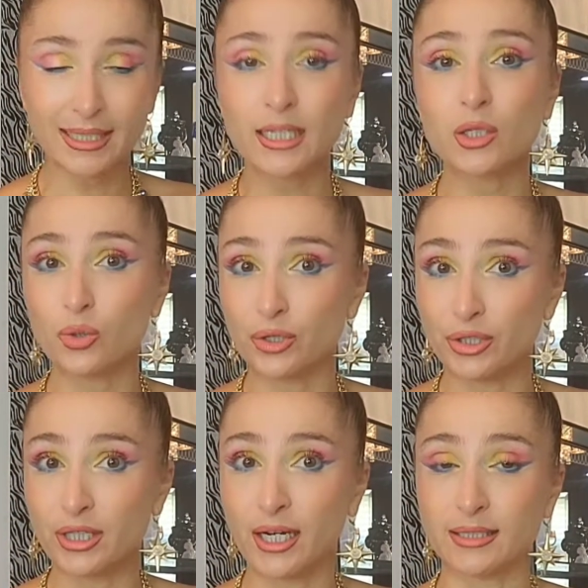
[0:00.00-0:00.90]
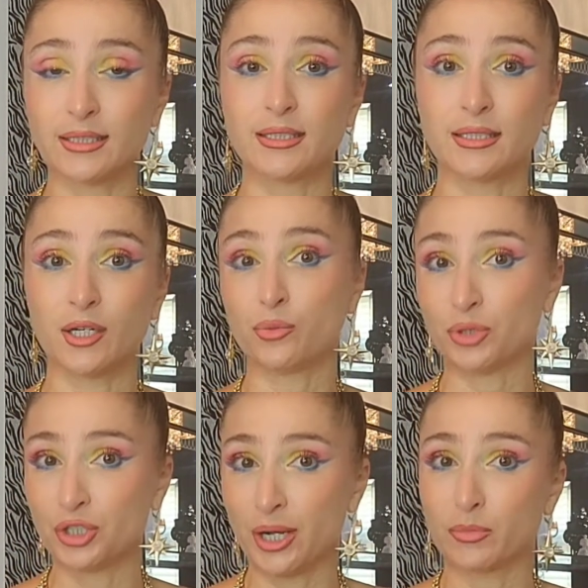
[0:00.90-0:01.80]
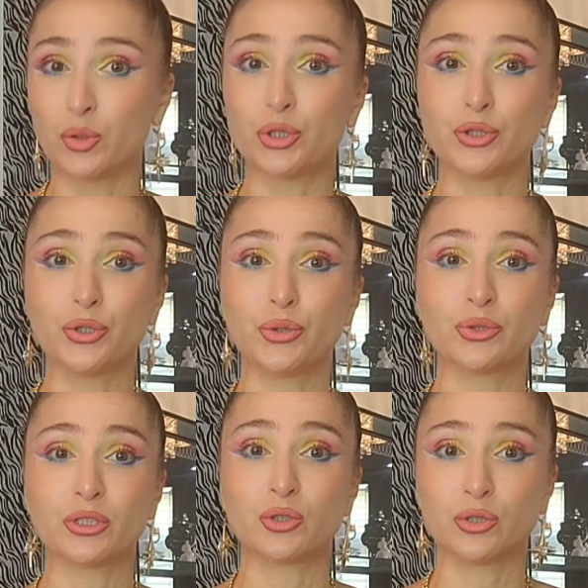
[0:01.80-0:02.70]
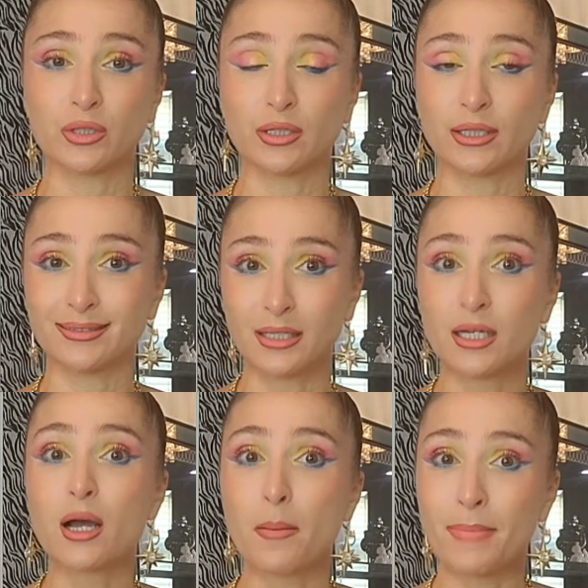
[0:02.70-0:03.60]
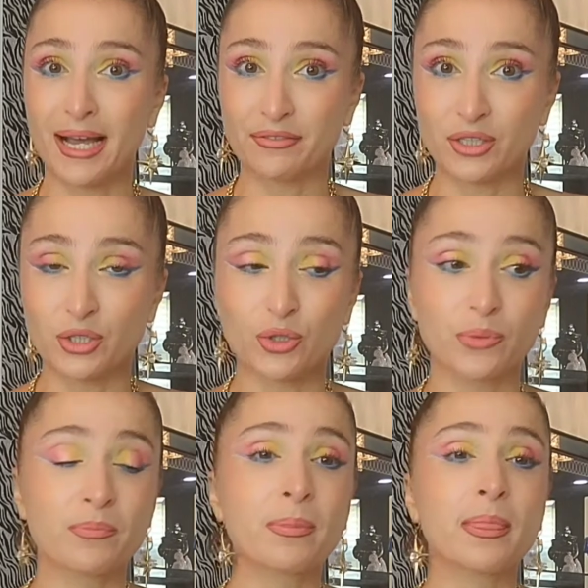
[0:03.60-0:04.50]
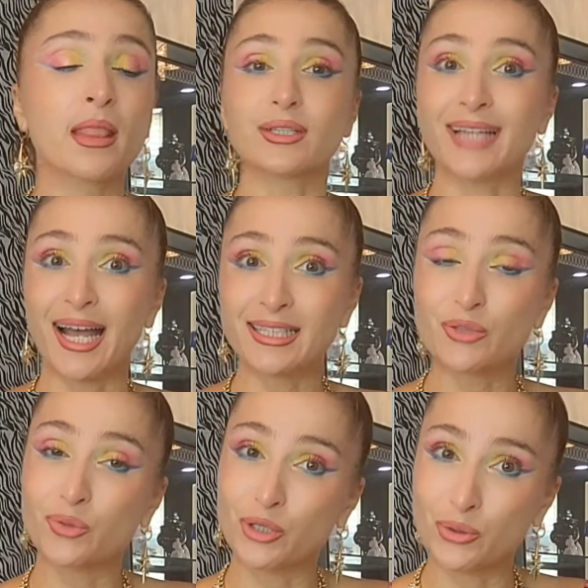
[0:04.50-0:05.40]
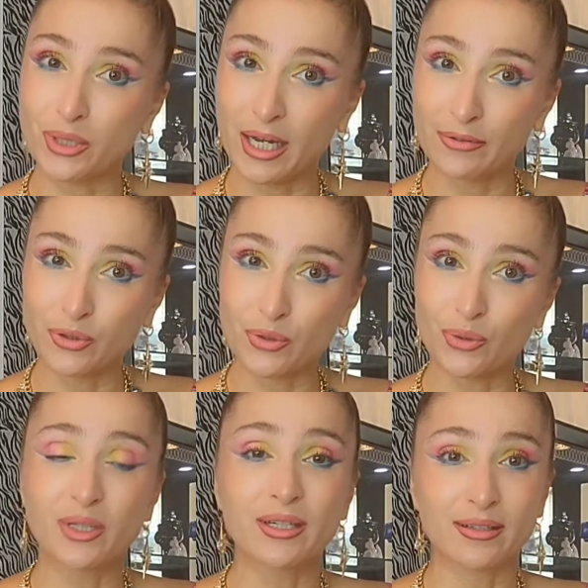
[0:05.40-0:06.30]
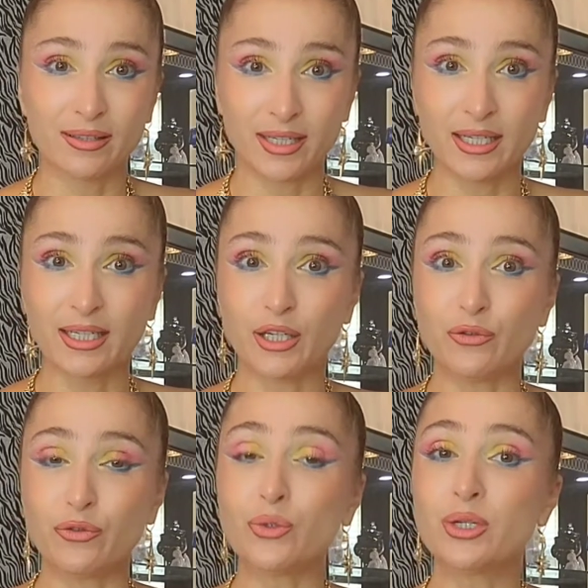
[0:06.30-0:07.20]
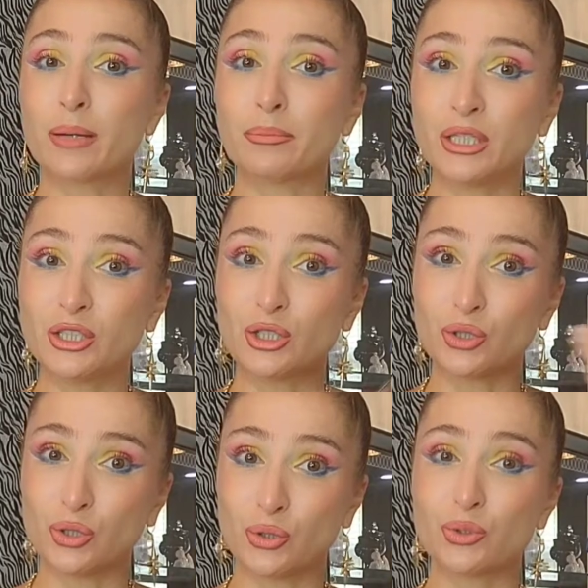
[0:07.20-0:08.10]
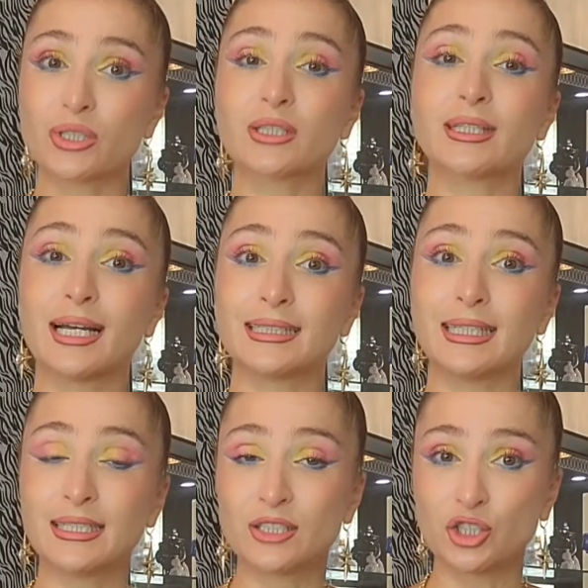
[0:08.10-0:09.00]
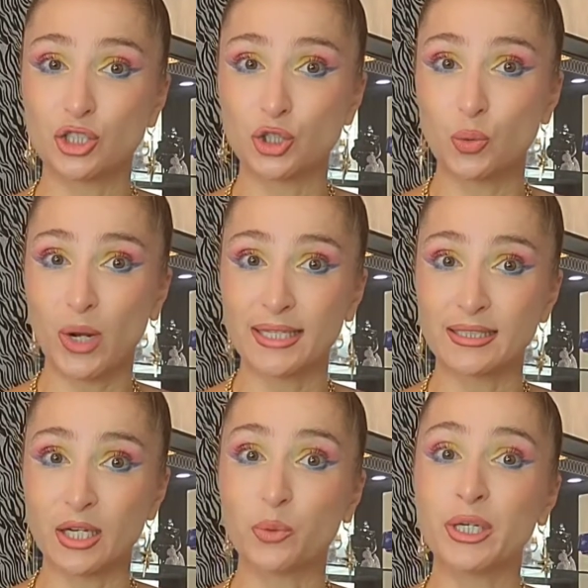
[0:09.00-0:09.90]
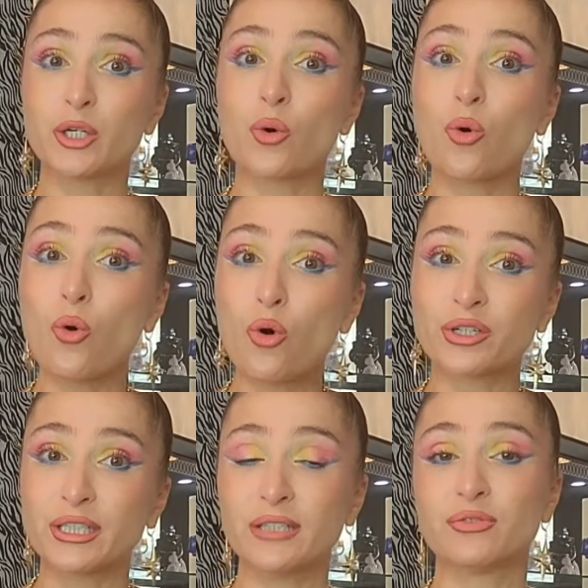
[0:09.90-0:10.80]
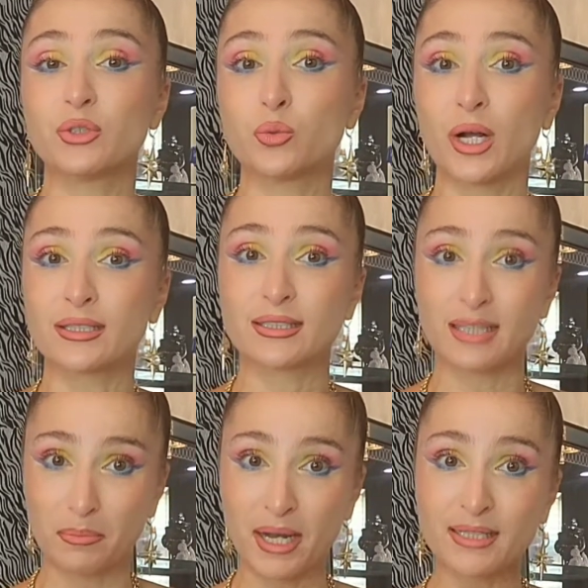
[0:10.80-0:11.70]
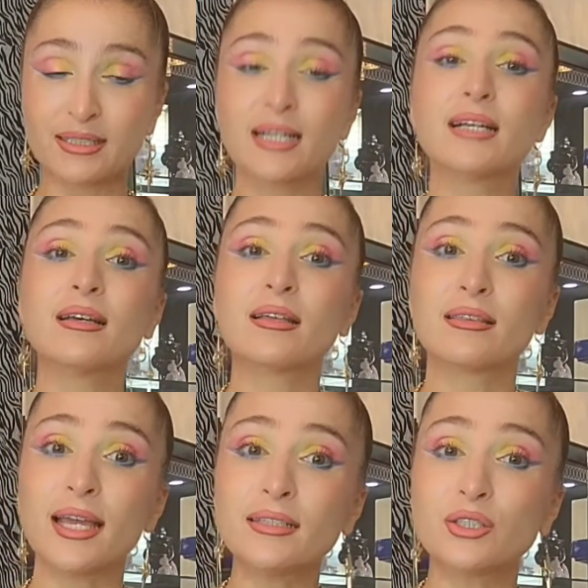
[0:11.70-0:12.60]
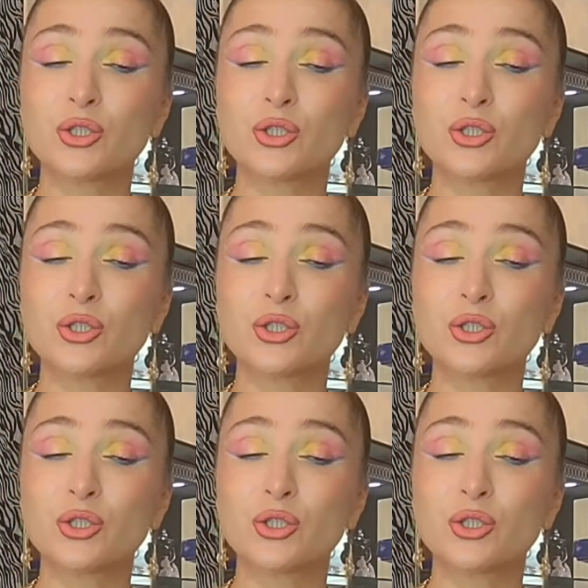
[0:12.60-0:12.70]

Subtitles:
Hyaluronic acid serum, which I'm going to use it in my video. That's what you have to think. If you committed to use it at least twice a week or even once a month, then